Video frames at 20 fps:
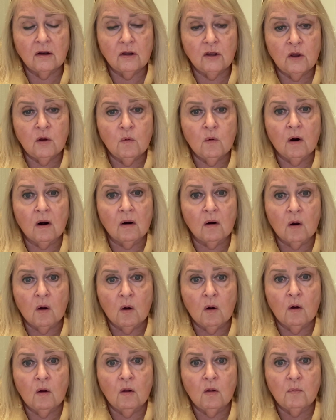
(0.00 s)
You are
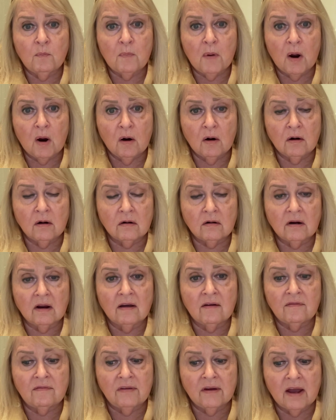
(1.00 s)
all part
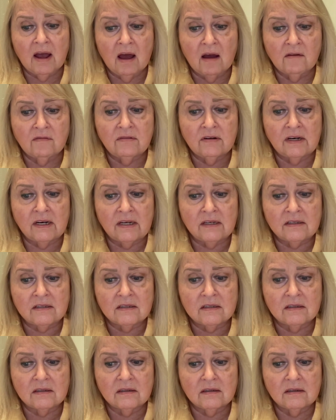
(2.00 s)
of the
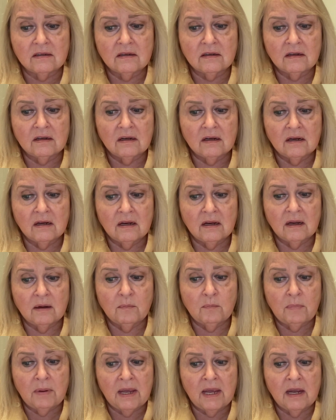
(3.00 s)
covenant
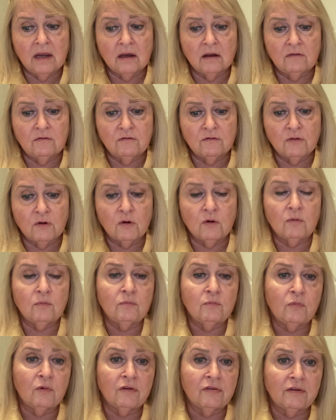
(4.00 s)
being
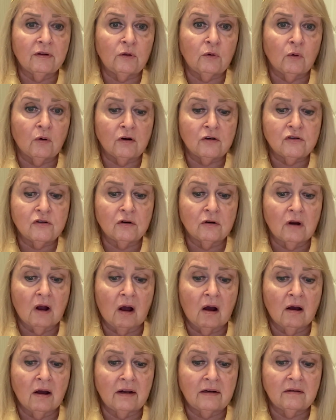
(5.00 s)
confirmed with the Lord your
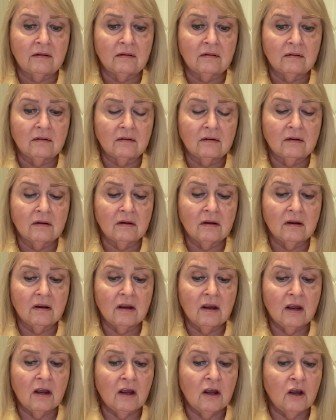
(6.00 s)
God.
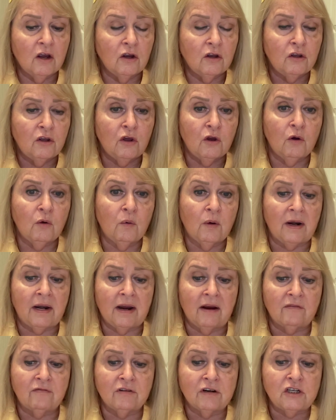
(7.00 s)
You and
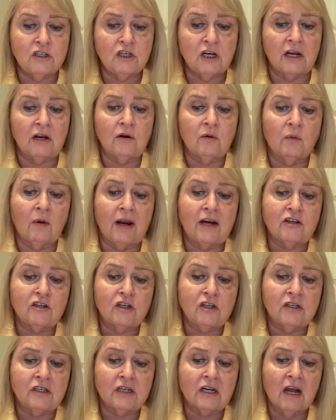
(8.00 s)
every
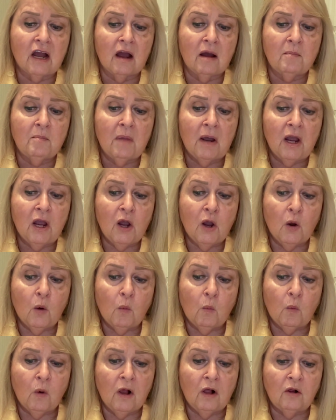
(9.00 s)
generation to come
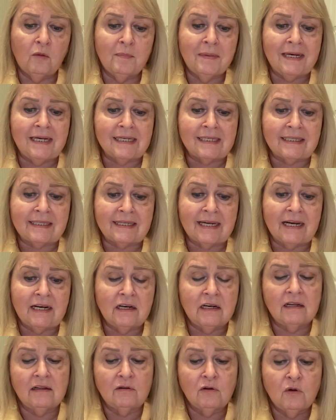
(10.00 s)
will be
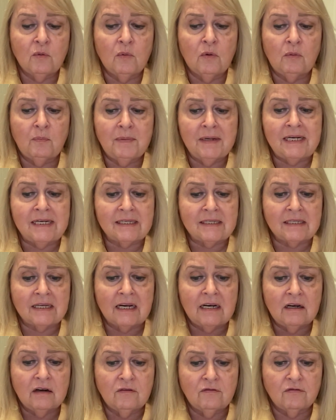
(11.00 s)

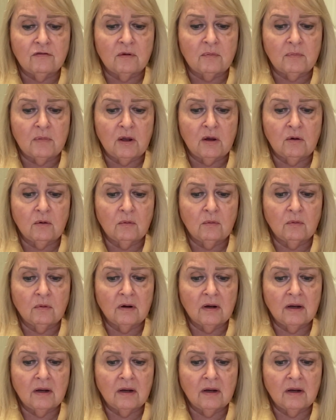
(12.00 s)
descended from you.